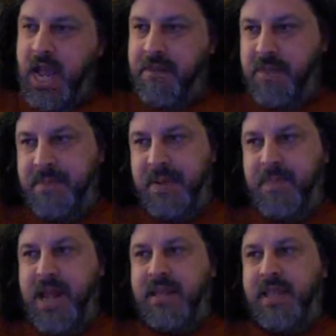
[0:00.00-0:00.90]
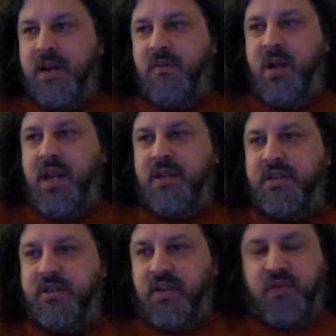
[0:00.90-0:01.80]
I might be back later on
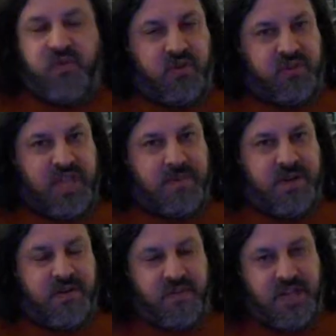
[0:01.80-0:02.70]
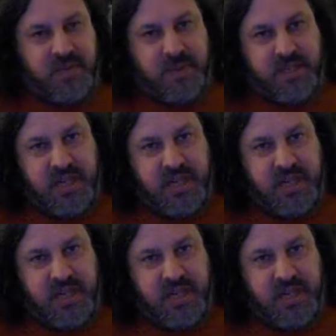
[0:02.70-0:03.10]
to start the first segment of the next B